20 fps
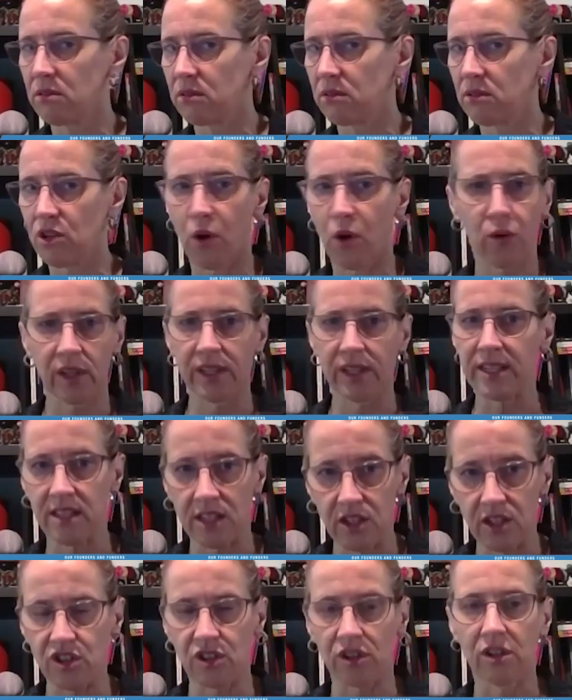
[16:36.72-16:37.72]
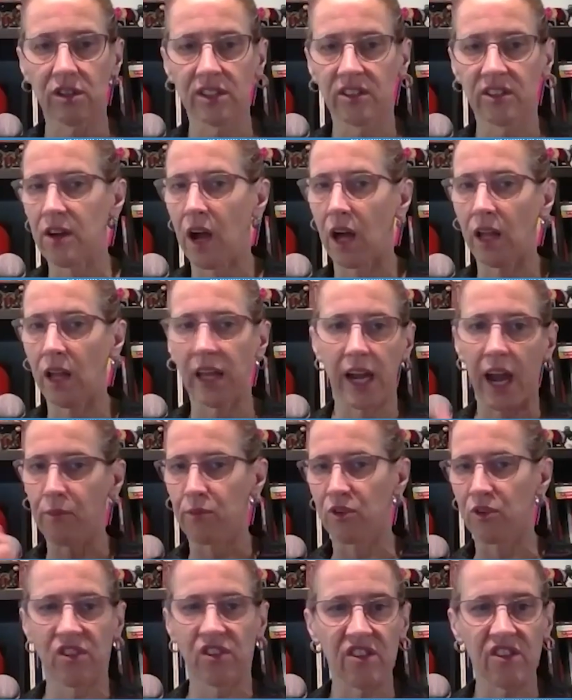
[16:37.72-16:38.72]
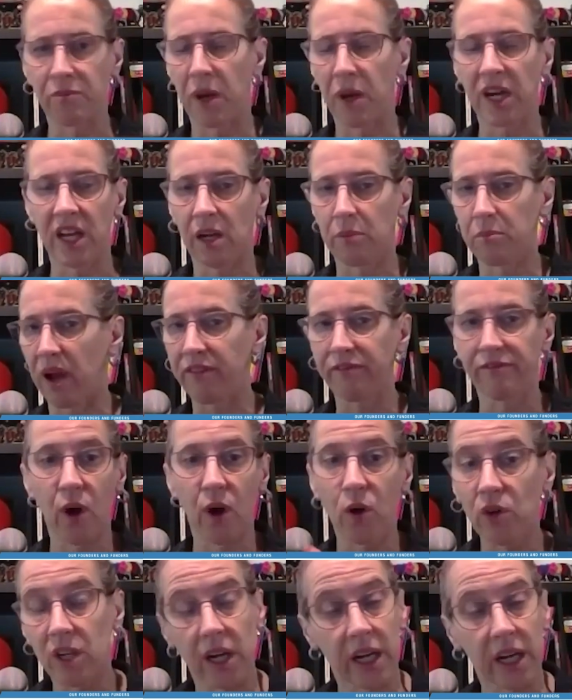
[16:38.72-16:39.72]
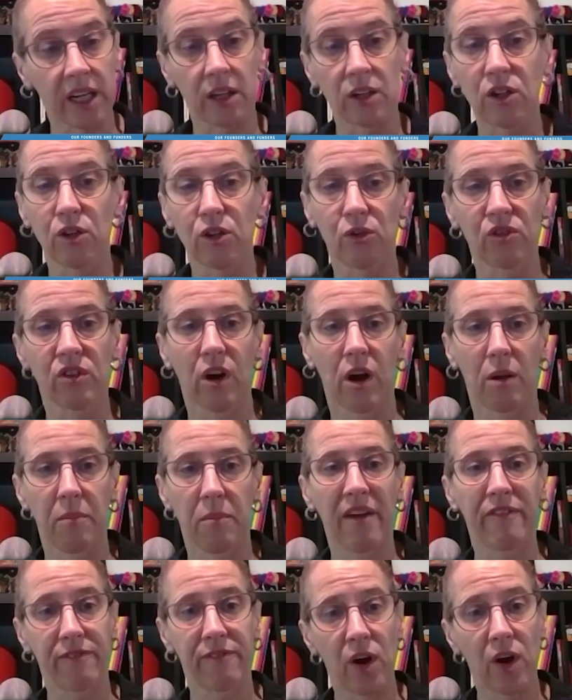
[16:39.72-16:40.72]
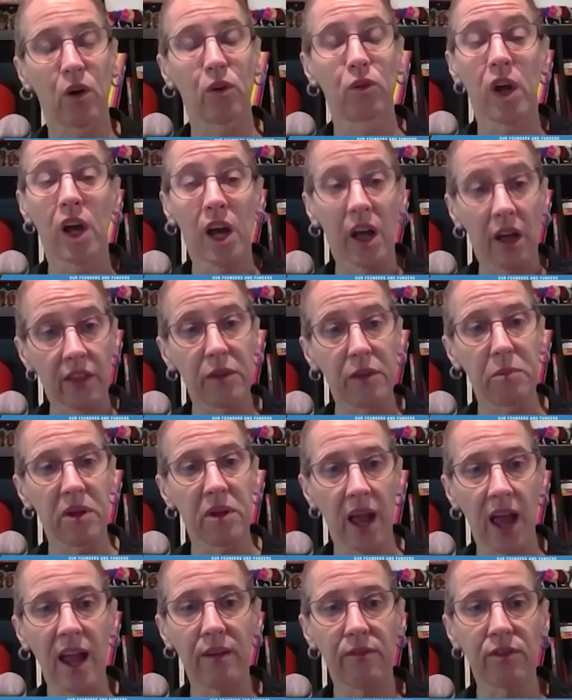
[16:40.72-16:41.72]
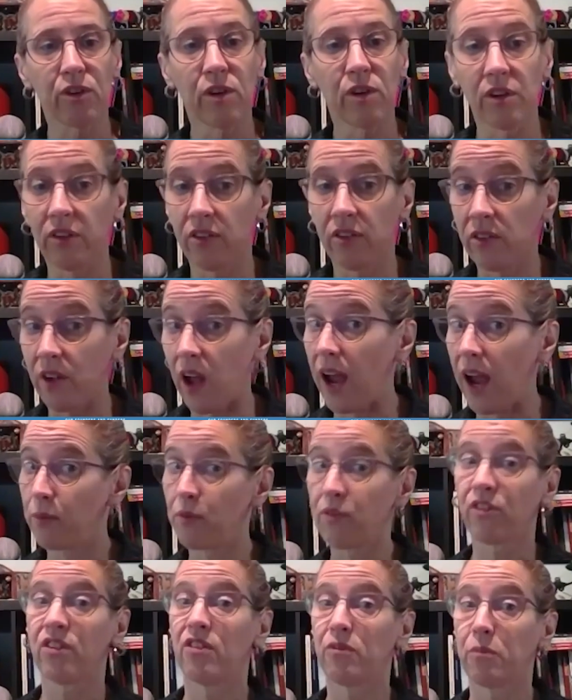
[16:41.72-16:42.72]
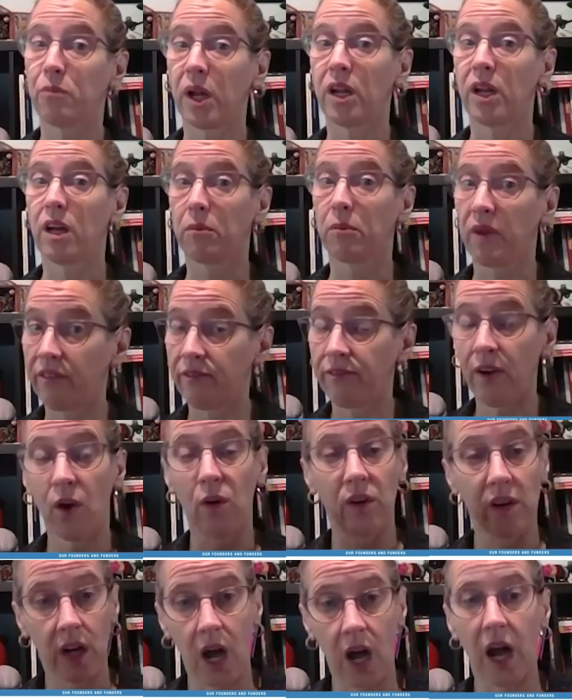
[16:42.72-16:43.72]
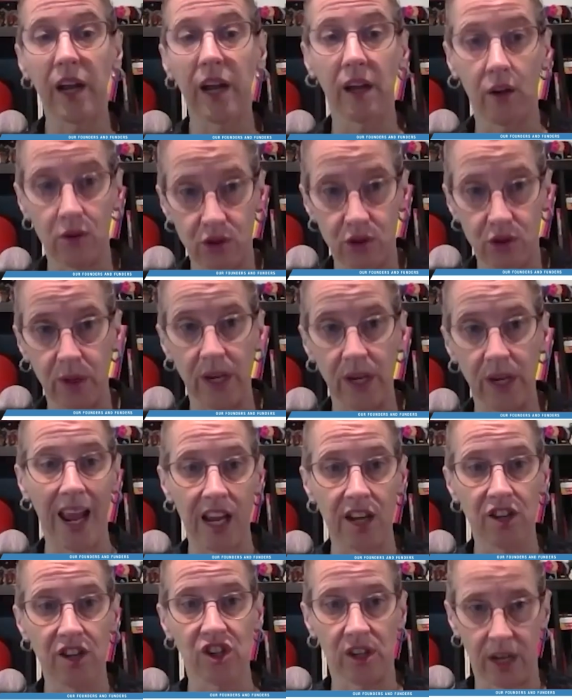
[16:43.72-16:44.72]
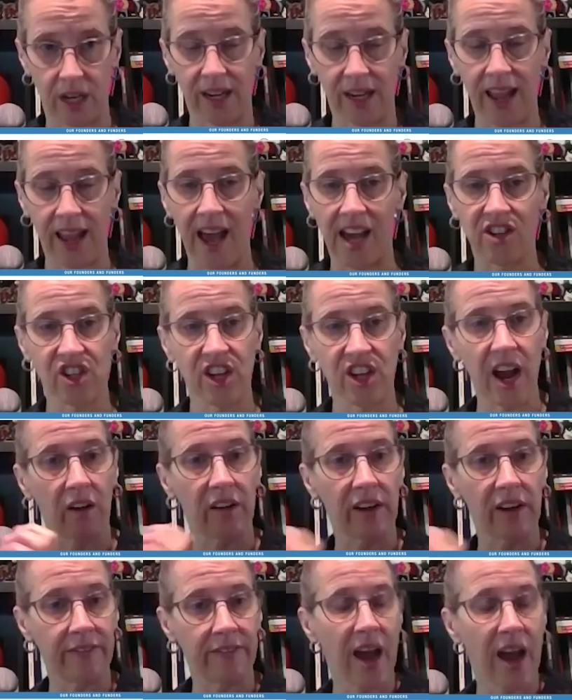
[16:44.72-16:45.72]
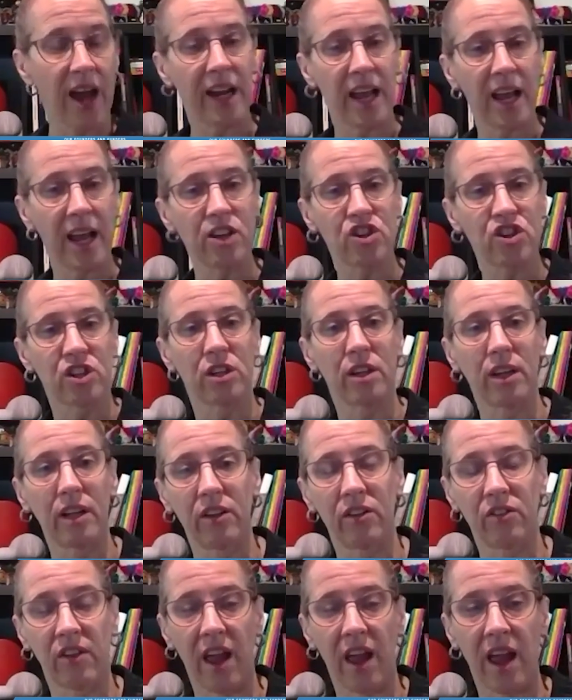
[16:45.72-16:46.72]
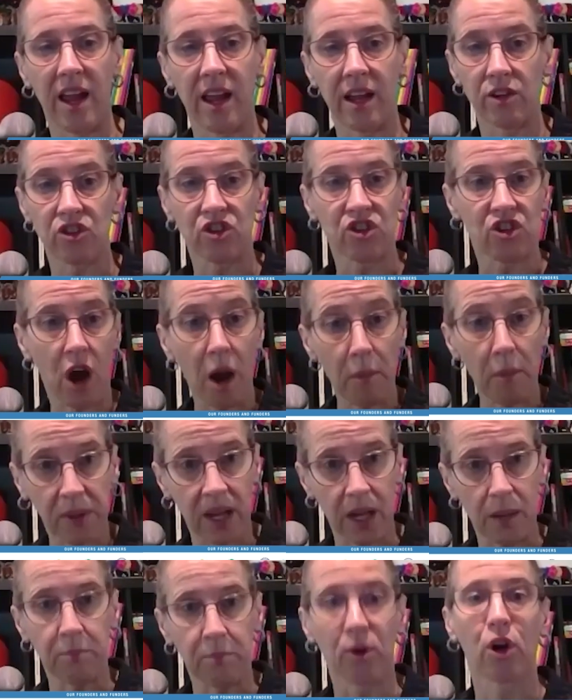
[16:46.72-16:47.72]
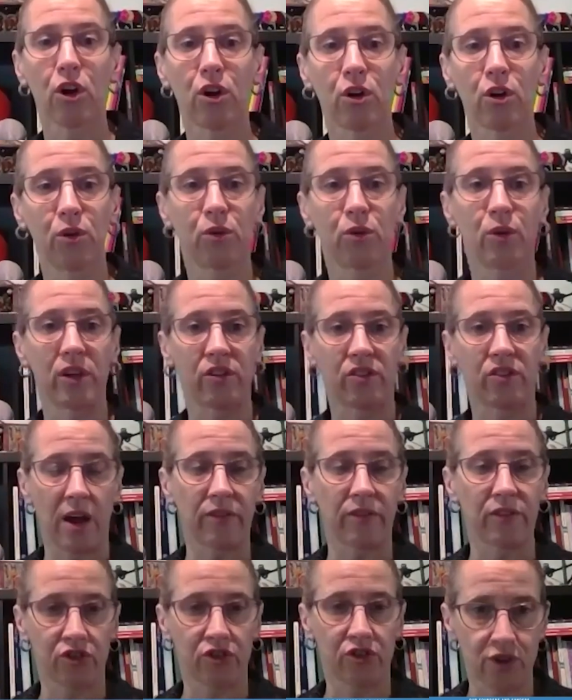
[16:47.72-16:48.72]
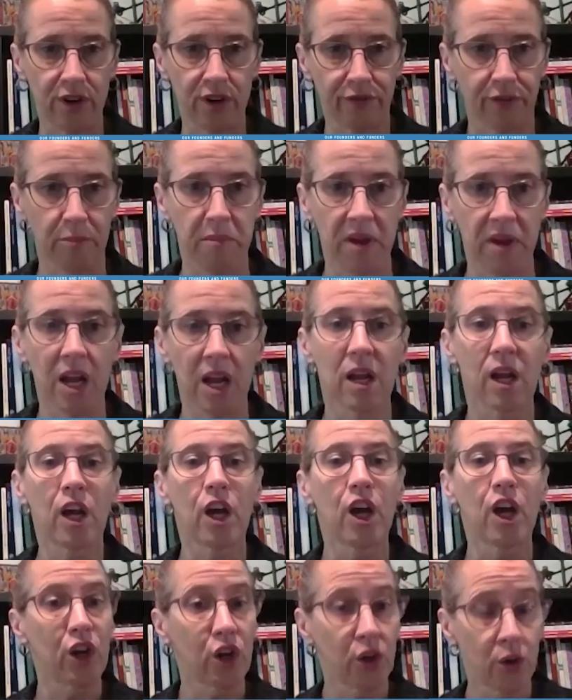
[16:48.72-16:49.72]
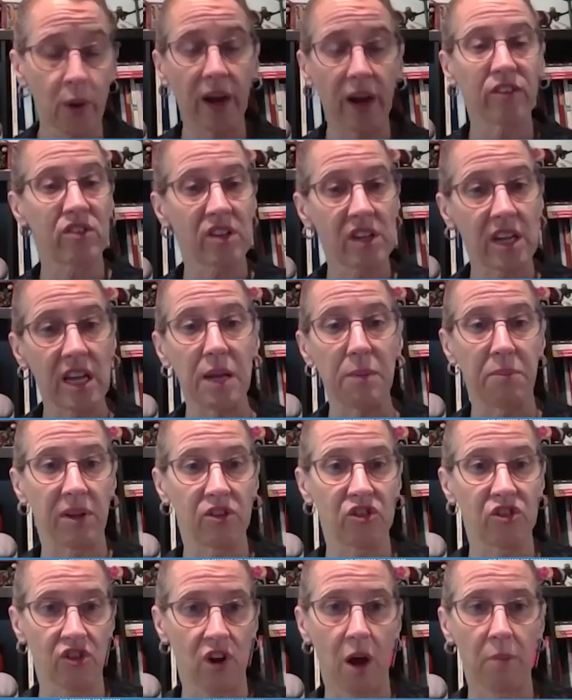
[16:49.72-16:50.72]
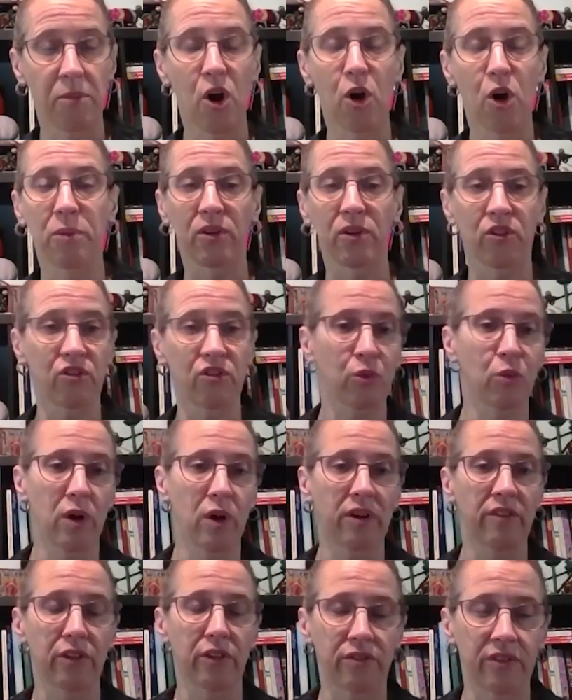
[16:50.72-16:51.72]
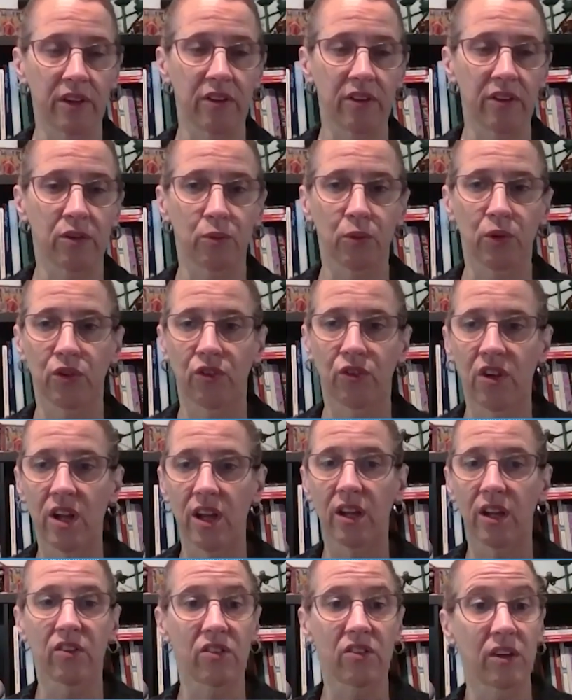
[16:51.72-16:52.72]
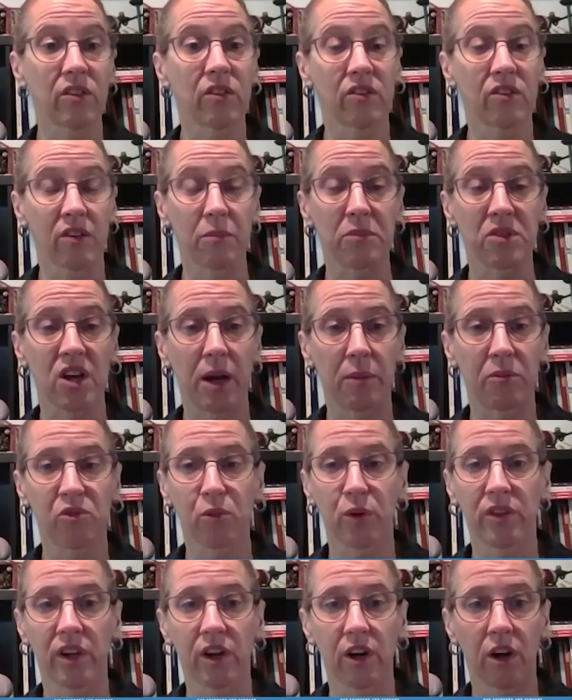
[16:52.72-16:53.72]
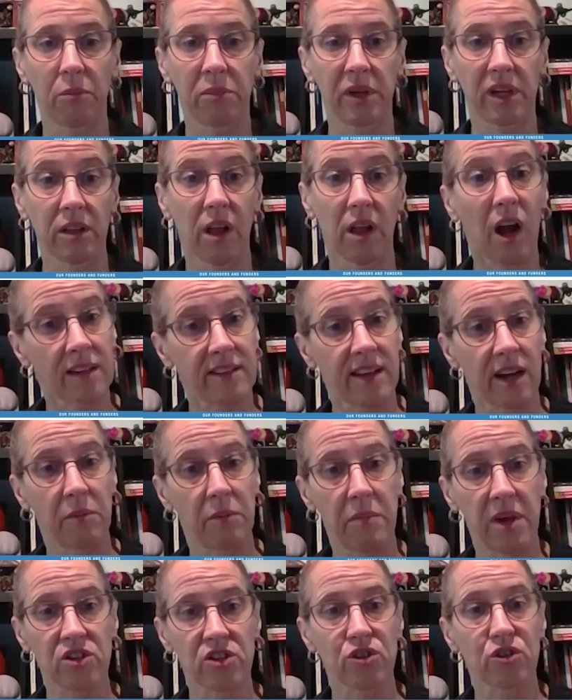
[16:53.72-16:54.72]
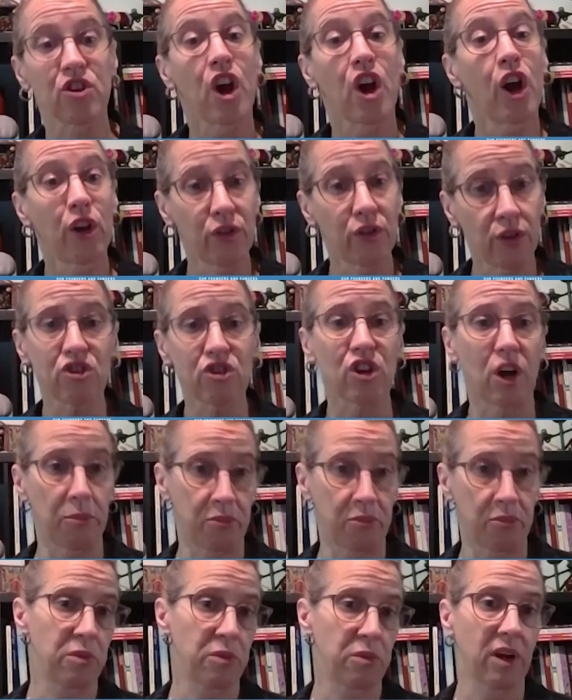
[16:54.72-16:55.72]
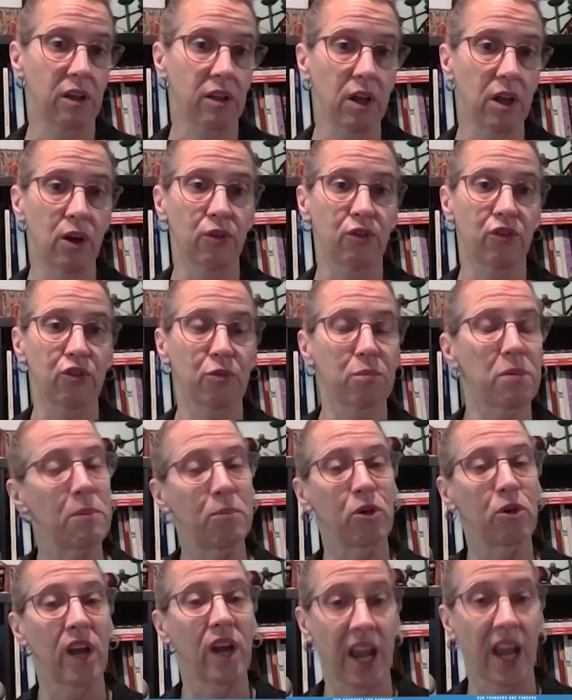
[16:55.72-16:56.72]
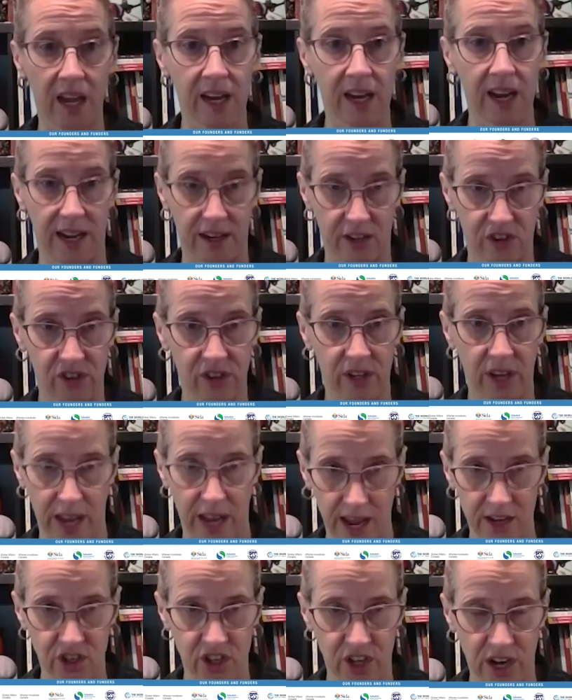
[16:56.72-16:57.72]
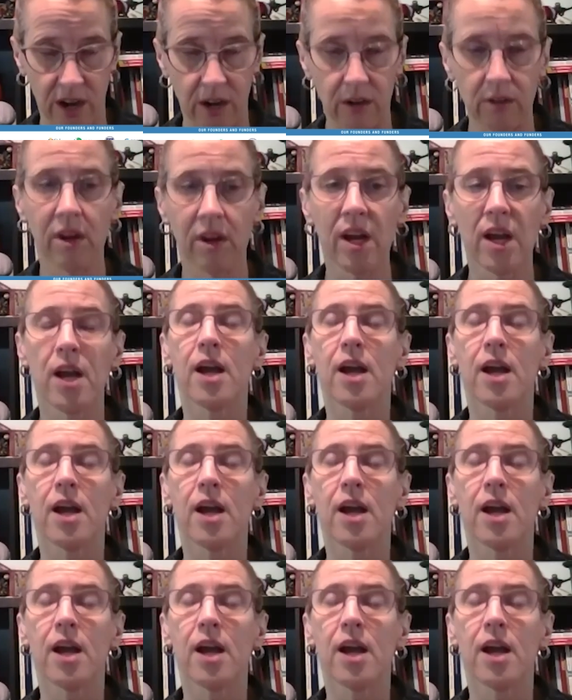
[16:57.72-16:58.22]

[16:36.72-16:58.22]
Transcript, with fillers: totally digital. It's not like I receive money on my phone and I can use it on my phone. The behavior is is I receive money on my phone and I go to an agent and cash out and that agent is a shopkeeper who is down the street from me who has to keep his shop open. So one of the things that we're seeing is that sometimes when there are big lockdown measures, those shops are being closed so people can't actually cash out.